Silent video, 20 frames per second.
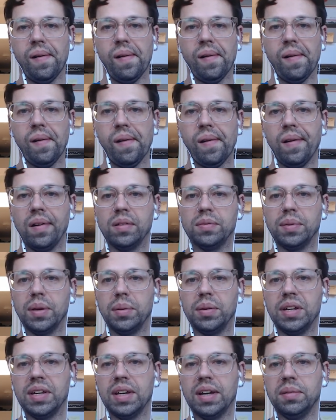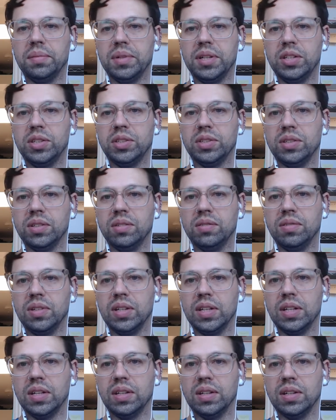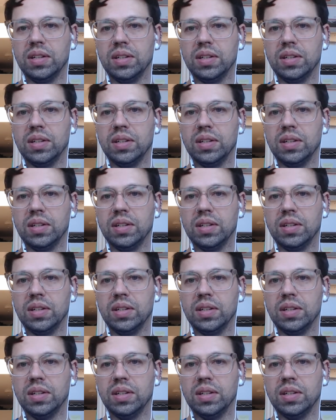It's probably a combination of like the